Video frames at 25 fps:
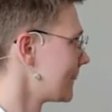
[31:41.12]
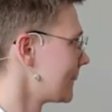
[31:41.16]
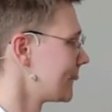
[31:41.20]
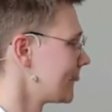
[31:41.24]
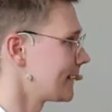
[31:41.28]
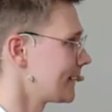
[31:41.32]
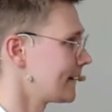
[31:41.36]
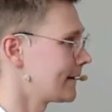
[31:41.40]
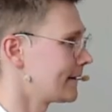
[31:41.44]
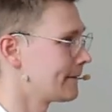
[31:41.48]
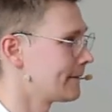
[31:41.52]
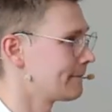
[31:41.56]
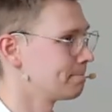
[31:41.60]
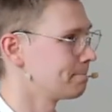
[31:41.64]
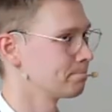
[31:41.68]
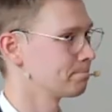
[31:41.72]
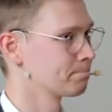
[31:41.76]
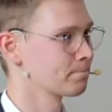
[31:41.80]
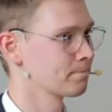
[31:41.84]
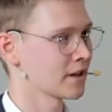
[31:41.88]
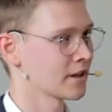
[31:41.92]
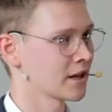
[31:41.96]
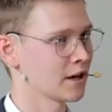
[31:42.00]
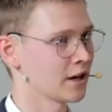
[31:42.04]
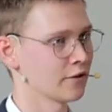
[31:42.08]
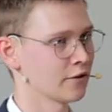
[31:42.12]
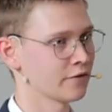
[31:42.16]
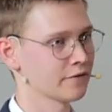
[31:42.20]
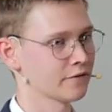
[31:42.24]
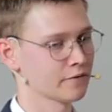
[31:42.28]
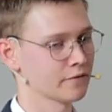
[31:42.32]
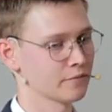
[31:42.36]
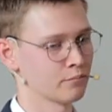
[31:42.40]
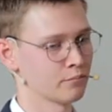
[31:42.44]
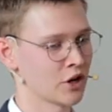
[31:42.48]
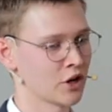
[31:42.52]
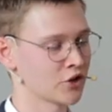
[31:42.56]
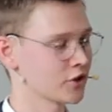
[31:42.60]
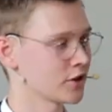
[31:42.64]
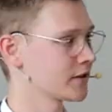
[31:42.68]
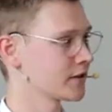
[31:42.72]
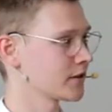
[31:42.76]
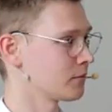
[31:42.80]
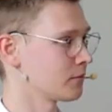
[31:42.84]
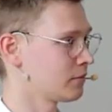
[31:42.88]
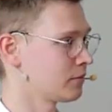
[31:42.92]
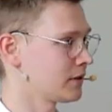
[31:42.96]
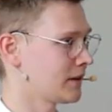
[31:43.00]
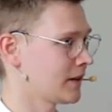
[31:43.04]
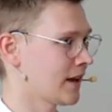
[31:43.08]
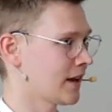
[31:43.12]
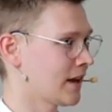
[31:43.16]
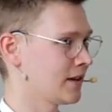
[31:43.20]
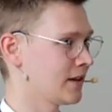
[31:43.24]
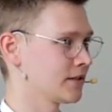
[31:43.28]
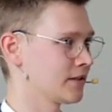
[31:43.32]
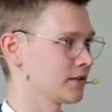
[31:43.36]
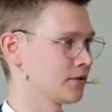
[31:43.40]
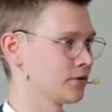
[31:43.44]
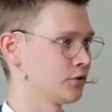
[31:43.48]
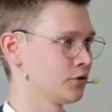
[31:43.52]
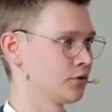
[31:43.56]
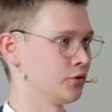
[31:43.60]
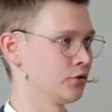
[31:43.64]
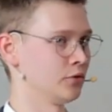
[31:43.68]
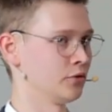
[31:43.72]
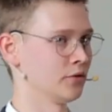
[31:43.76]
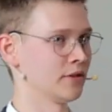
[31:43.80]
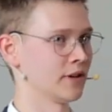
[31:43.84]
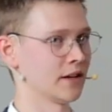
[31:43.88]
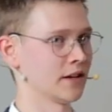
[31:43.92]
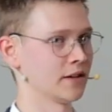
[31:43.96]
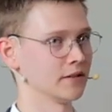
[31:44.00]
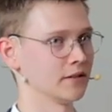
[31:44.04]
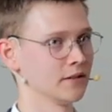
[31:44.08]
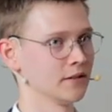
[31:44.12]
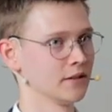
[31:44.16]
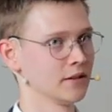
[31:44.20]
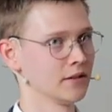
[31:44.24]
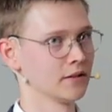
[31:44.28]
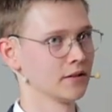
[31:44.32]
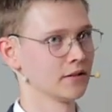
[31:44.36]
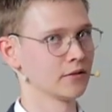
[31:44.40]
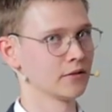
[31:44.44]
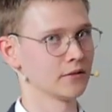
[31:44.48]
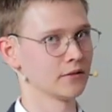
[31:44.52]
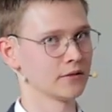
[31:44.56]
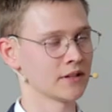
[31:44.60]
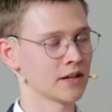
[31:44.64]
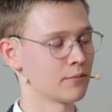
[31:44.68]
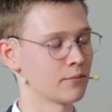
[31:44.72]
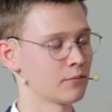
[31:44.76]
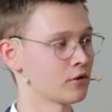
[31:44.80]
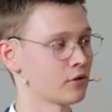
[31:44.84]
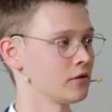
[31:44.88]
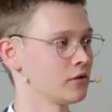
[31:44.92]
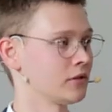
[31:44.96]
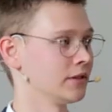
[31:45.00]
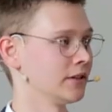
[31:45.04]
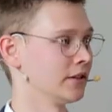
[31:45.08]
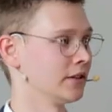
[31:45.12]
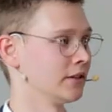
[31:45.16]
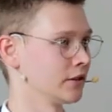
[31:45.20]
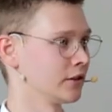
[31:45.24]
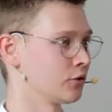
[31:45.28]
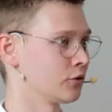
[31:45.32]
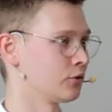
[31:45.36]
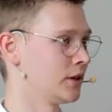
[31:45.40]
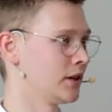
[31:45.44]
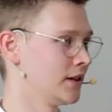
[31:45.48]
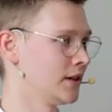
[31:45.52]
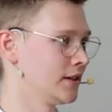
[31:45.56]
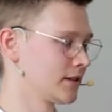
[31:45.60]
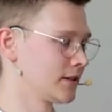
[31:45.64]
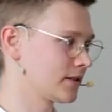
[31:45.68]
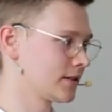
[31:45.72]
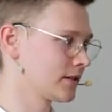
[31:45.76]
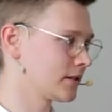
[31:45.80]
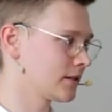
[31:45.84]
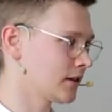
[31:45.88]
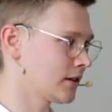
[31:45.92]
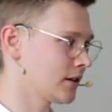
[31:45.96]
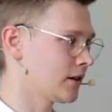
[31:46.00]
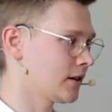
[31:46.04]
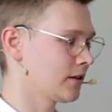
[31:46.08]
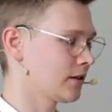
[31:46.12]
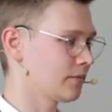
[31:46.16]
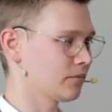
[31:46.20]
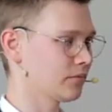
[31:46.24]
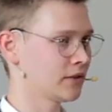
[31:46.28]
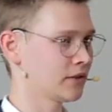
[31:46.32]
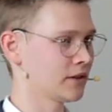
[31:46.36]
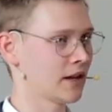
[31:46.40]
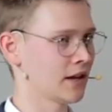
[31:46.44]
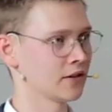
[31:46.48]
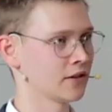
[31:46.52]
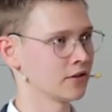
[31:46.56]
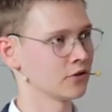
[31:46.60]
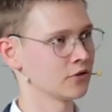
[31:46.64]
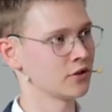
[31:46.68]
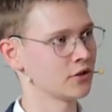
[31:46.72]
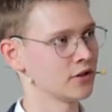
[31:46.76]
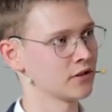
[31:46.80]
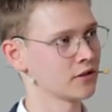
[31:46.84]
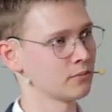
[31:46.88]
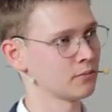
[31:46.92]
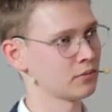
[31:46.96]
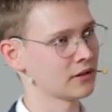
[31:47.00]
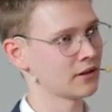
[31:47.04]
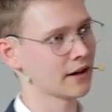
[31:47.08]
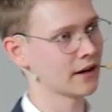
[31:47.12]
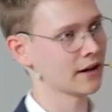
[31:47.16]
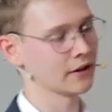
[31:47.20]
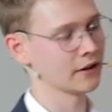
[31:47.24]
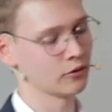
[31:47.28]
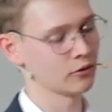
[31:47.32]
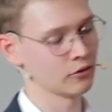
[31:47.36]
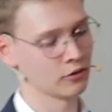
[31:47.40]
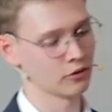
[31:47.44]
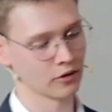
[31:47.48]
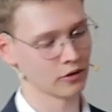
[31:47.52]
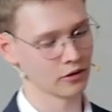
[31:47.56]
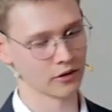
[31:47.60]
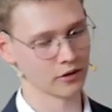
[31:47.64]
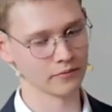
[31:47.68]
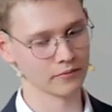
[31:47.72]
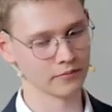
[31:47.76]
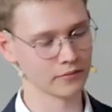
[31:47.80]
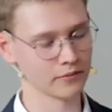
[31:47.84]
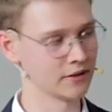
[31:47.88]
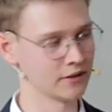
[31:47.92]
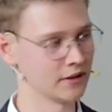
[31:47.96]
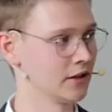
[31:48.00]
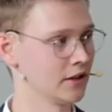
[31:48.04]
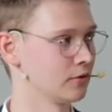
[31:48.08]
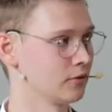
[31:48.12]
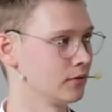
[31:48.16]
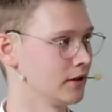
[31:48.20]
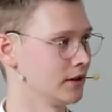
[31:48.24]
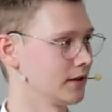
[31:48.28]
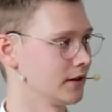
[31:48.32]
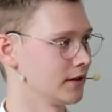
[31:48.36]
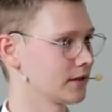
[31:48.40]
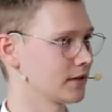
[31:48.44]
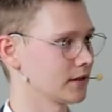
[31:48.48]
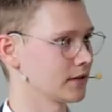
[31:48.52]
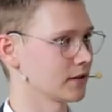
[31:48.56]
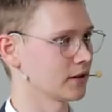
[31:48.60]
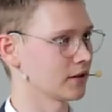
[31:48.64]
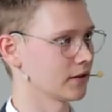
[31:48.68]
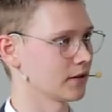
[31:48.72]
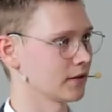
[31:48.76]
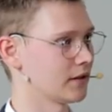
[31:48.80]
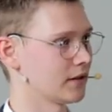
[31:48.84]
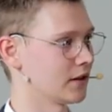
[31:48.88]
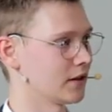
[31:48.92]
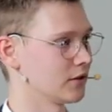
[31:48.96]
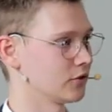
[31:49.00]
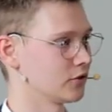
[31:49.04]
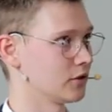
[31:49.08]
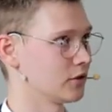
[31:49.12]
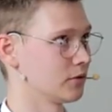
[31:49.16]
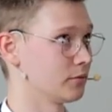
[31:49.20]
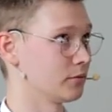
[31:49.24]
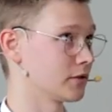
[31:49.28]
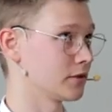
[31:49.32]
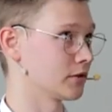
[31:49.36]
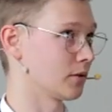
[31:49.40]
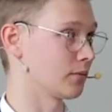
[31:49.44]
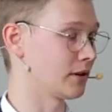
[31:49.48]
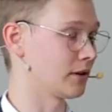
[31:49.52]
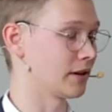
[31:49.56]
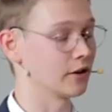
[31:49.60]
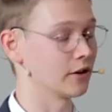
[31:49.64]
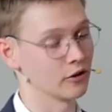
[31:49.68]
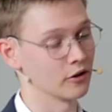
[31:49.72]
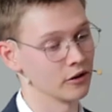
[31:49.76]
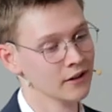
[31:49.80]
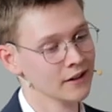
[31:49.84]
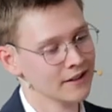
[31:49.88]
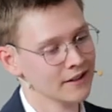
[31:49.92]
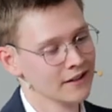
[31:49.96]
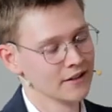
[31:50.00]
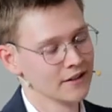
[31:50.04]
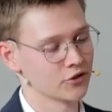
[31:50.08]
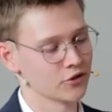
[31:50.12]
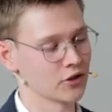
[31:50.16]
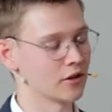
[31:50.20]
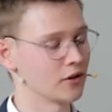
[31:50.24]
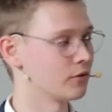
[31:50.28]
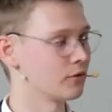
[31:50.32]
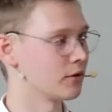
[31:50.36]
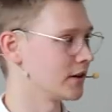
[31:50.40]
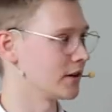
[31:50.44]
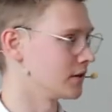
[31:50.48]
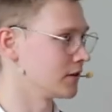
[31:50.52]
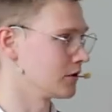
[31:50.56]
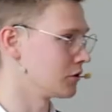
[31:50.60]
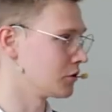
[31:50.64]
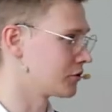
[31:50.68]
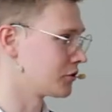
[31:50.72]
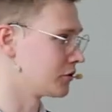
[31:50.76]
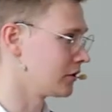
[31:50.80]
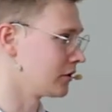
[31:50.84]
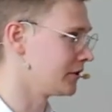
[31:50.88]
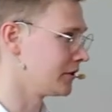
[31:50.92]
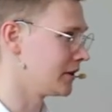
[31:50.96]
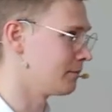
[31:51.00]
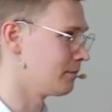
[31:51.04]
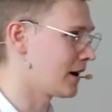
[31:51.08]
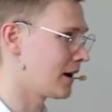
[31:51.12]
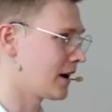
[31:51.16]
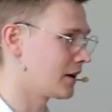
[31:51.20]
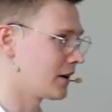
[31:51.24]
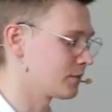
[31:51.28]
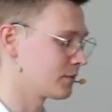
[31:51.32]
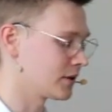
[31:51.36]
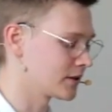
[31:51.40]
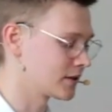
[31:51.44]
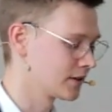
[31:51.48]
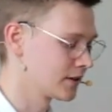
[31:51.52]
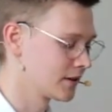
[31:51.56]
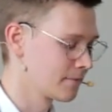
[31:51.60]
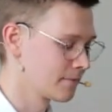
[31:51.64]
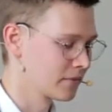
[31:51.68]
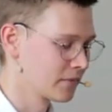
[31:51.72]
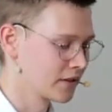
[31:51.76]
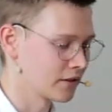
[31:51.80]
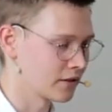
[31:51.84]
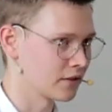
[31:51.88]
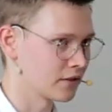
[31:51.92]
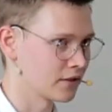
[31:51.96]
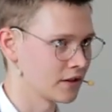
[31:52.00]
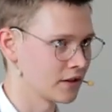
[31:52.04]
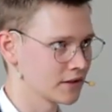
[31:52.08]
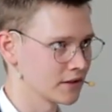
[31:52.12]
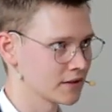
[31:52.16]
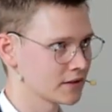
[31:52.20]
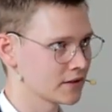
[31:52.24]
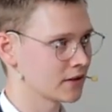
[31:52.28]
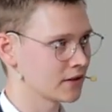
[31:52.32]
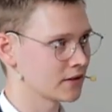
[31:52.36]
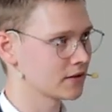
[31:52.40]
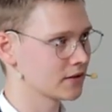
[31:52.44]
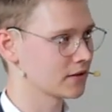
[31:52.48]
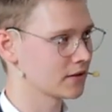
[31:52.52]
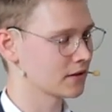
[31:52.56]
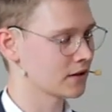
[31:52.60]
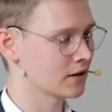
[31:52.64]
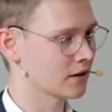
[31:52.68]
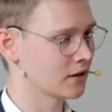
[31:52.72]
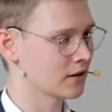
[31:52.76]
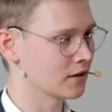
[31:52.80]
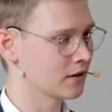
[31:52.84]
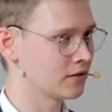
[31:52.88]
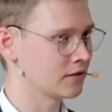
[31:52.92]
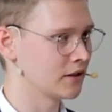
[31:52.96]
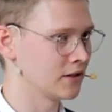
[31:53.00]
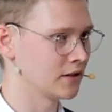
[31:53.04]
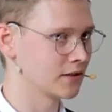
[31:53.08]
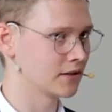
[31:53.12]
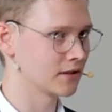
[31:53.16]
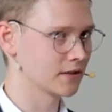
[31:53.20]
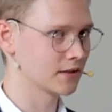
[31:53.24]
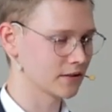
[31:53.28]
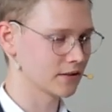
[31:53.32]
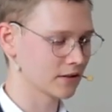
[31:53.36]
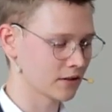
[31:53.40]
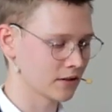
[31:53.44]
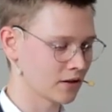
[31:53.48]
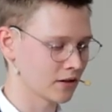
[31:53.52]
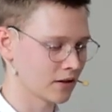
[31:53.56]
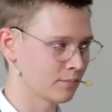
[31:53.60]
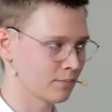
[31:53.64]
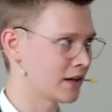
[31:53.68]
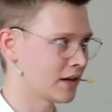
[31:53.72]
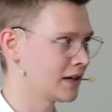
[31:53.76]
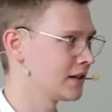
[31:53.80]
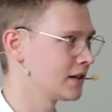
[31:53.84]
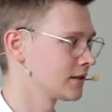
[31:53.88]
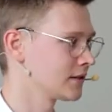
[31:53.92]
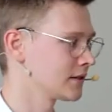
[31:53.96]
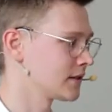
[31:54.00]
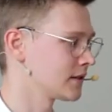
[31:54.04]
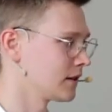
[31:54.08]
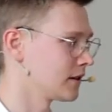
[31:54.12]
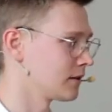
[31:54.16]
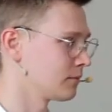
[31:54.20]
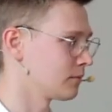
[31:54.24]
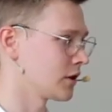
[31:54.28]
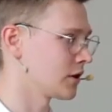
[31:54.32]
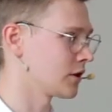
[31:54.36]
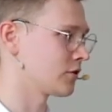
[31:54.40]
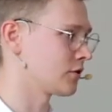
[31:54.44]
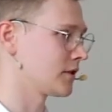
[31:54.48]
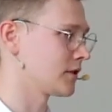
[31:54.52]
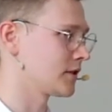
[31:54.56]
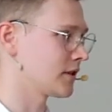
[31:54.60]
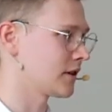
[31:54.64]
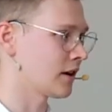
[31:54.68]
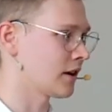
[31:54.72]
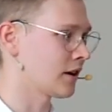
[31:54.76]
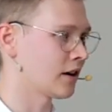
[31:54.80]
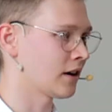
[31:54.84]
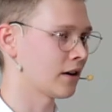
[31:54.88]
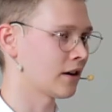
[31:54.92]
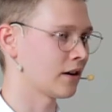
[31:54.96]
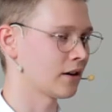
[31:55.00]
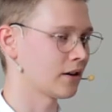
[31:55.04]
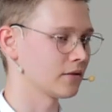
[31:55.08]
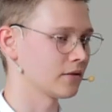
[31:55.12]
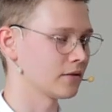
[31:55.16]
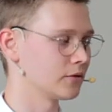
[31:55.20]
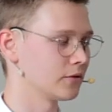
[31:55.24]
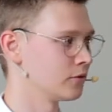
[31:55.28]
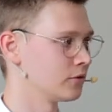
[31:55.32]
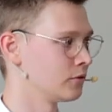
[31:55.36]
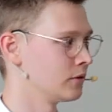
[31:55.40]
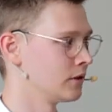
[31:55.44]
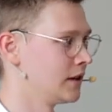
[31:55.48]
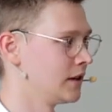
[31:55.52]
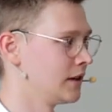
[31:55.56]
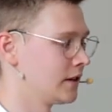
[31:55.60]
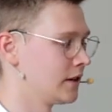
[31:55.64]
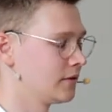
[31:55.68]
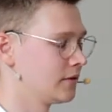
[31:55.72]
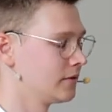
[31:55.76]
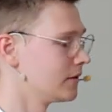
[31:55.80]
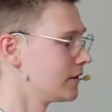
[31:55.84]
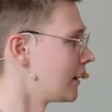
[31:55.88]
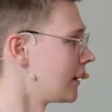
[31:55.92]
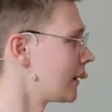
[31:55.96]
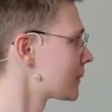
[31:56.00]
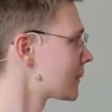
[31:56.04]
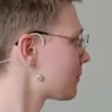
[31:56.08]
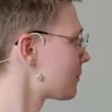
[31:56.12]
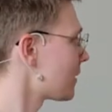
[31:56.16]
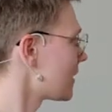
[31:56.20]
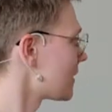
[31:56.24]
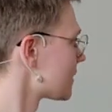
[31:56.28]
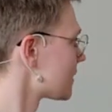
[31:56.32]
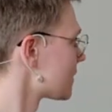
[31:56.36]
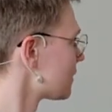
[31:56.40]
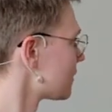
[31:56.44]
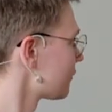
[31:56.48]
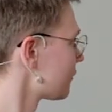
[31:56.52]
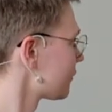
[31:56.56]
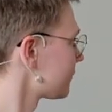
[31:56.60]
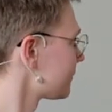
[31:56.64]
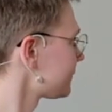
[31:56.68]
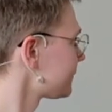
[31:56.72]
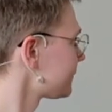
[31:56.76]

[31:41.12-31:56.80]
um, have measures in place to then temporarily increase uh, the energy supply or decrease uh, the energy supply or generate additional demand. But thing is that uh, these uh, balancing measures are really expensive